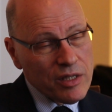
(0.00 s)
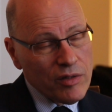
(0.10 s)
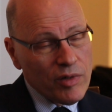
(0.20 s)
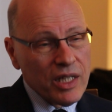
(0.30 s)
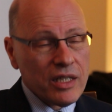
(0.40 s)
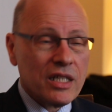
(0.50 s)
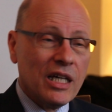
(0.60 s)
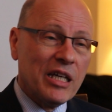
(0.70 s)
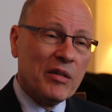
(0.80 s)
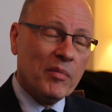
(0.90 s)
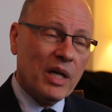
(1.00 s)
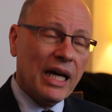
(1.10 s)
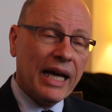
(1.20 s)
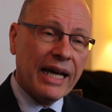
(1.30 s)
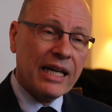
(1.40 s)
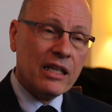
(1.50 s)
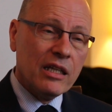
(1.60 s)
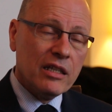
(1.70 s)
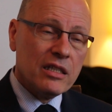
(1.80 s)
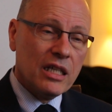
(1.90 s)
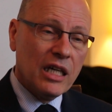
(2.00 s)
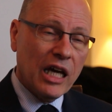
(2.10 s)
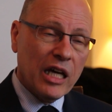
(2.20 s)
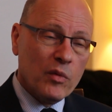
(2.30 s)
at the right time. And I